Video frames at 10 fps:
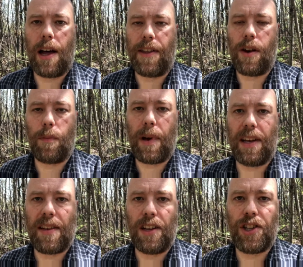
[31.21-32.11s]
They don't
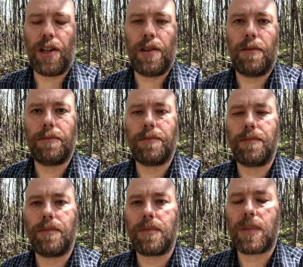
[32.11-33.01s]
pay attention.
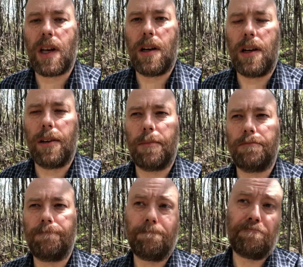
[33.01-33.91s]

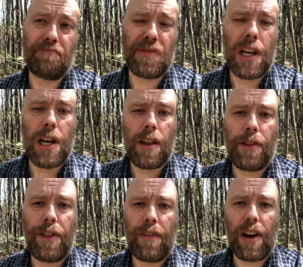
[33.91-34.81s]
They've